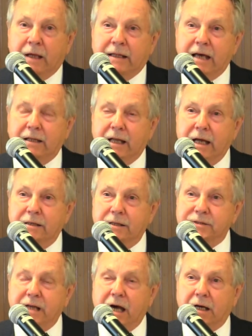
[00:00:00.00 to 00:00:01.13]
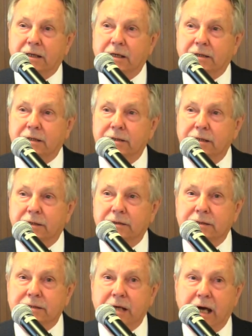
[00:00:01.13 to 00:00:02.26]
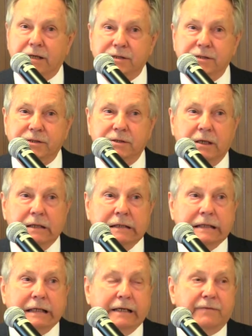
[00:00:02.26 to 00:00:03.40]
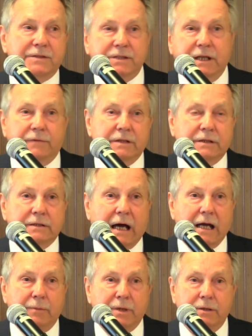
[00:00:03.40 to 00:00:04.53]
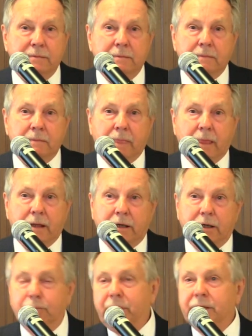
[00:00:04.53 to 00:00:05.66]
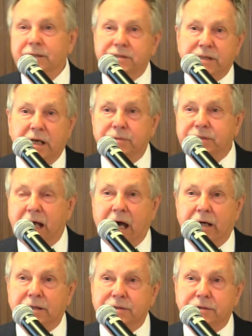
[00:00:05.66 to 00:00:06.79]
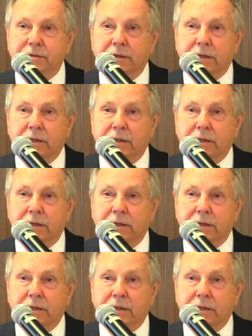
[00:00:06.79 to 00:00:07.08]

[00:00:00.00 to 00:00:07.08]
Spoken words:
That land does not collect a nickel in taxes, and if it's given to Dimen, it'll be in the same status.